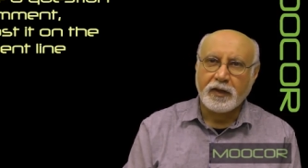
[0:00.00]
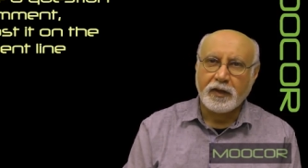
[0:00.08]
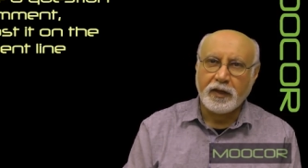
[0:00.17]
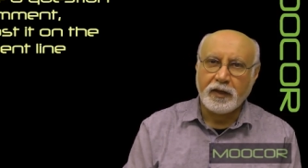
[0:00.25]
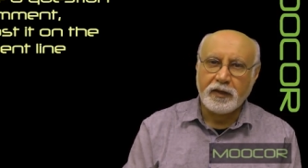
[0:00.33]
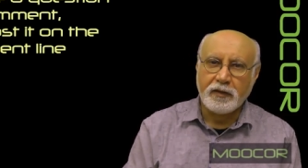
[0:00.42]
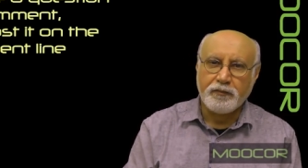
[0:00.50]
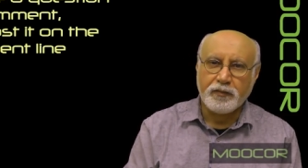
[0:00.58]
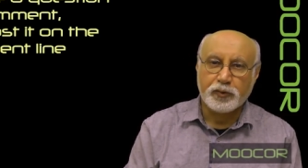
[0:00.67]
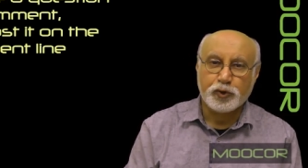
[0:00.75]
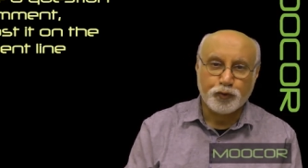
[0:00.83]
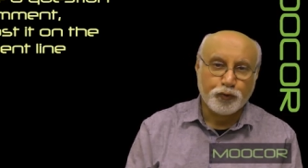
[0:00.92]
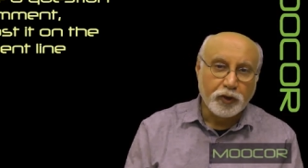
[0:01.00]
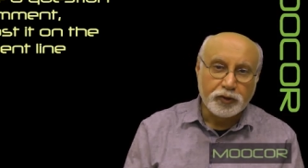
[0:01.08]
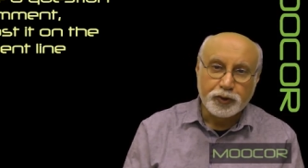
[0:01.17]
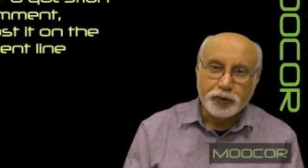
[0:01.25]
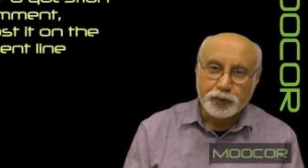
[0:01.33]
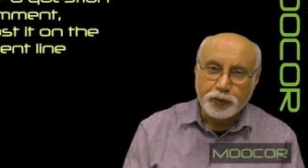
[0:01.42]
a
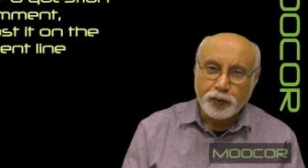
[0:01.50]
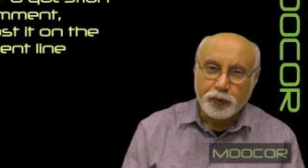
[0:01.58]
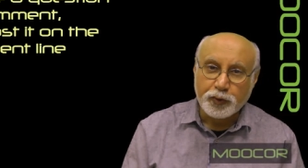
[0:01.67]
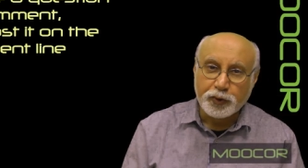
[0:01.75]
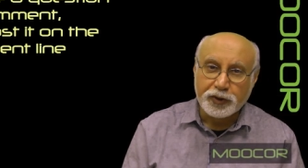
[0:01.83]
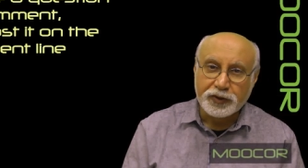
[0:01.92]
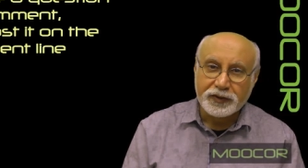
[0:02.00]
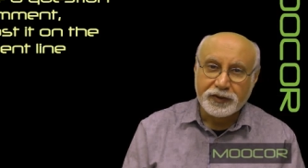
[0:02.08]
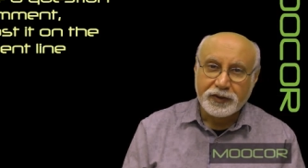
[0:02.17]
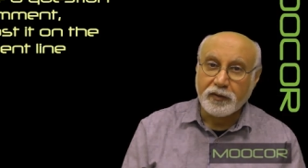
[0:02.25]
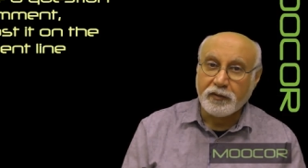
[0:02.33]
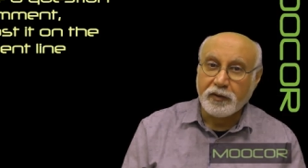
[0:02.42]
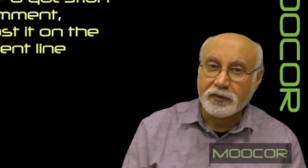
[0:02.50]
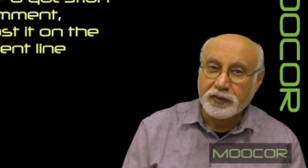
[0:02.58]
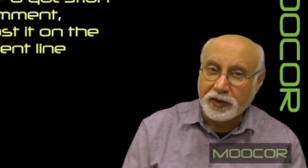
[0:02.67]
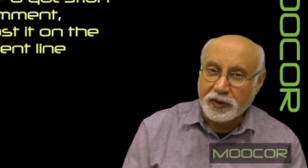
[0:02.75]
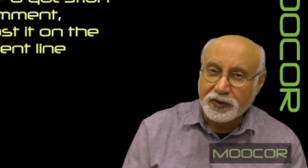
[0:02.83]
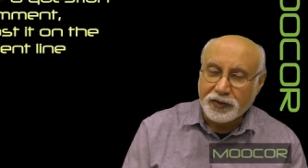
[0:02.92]
structured course on
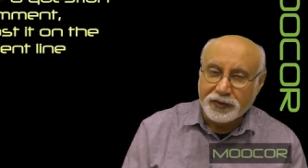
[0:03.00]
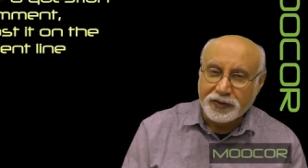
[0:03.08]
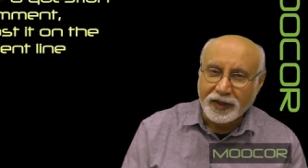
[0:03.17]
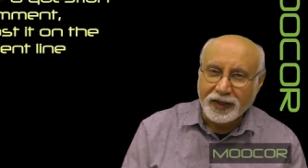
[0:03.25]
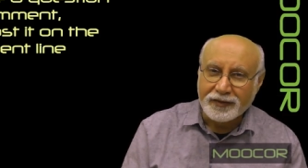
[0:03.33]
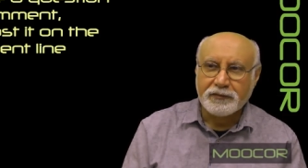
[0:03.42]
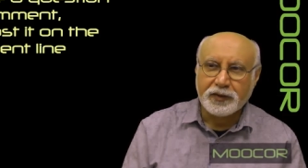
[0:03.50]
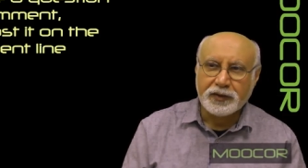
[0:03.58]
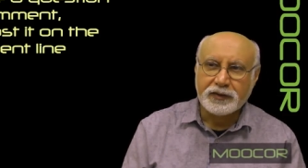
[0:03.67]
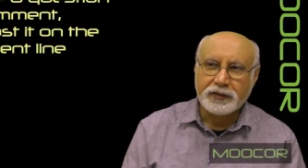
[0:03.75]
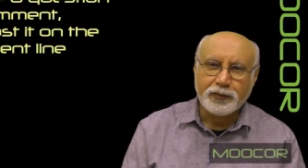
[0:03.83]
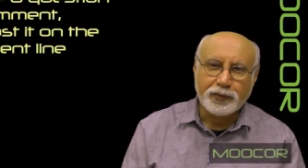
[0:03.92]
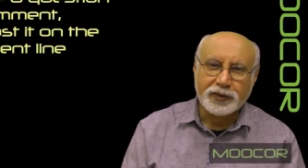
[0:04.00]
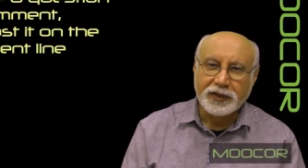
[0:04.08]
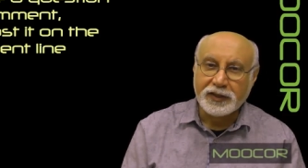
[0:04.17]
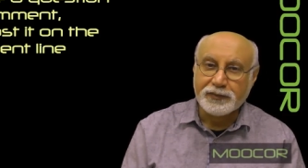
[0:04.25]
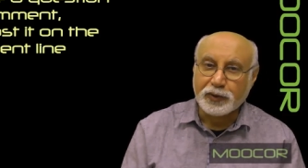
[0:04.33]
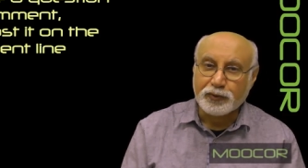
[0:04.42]
the internet. This course
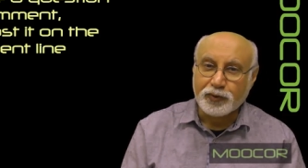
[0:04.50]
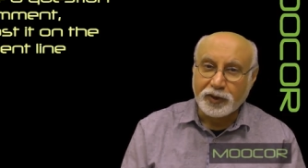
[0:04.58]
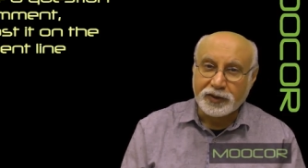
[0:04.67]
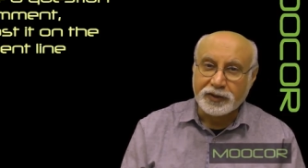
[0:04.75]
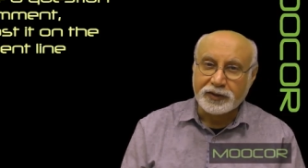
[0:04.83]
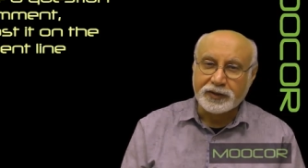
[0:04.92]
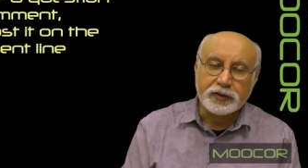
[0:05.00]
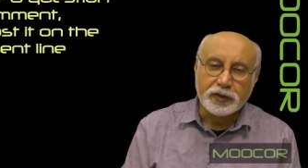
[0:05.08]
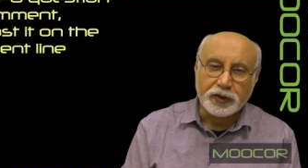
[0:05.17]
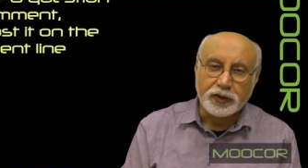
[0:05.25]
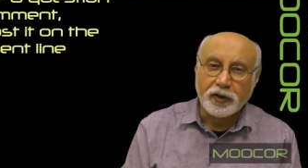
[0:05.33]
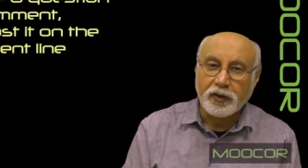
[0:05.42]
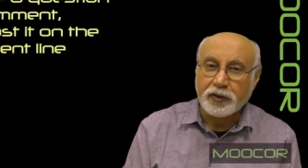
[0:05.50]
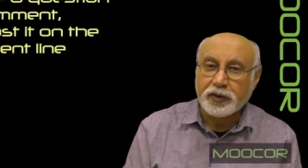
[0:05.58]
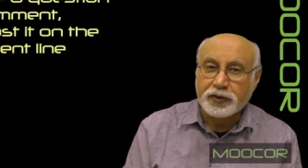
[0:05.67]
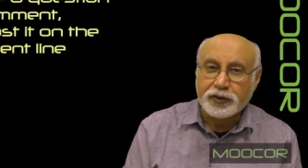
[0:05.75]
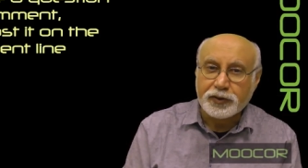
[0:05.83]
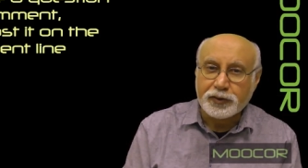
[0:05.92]
has been running in our
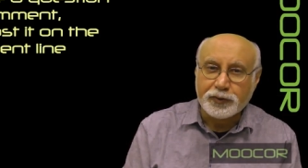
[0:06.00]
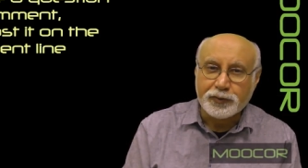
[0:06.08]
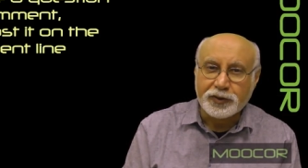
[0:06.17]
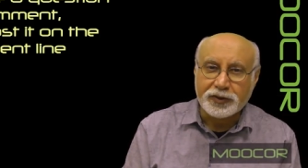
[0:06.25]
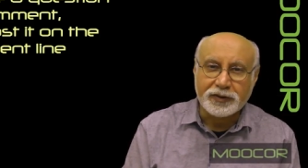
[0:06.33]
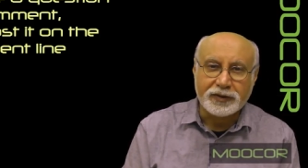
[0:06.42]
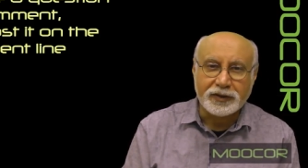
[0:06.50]
institution